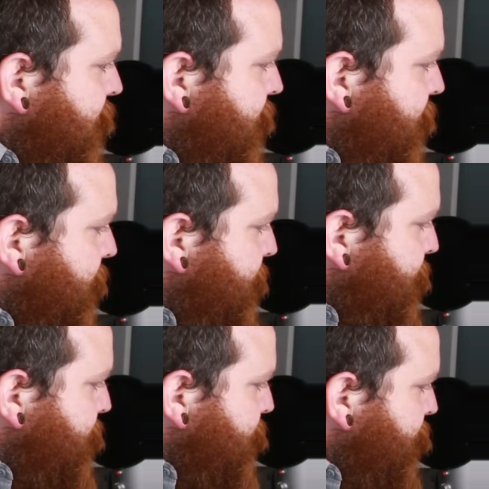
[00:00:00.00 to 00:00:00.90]

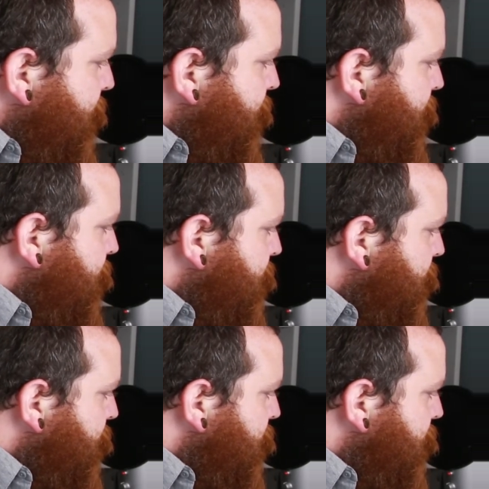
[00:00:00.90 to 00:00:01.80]

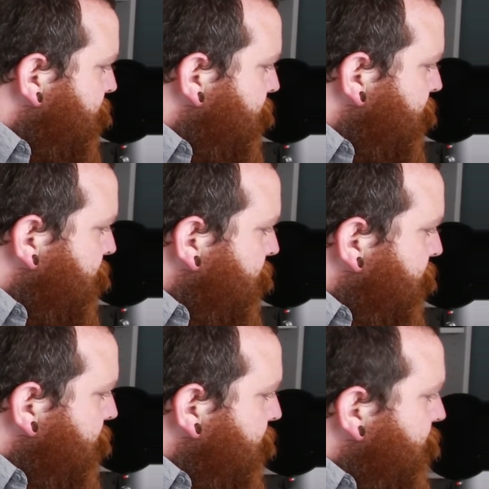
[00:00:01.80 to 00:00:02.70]

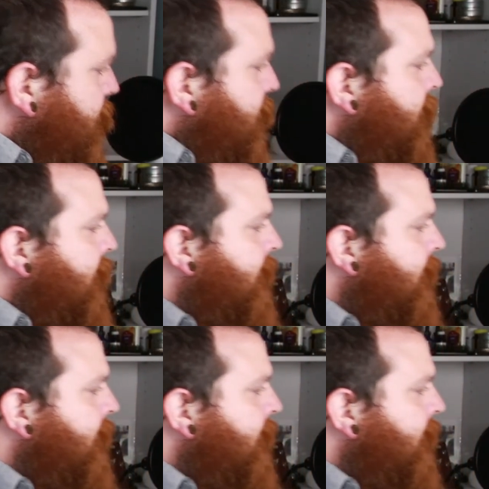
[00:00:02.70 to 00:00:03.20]
[no speech]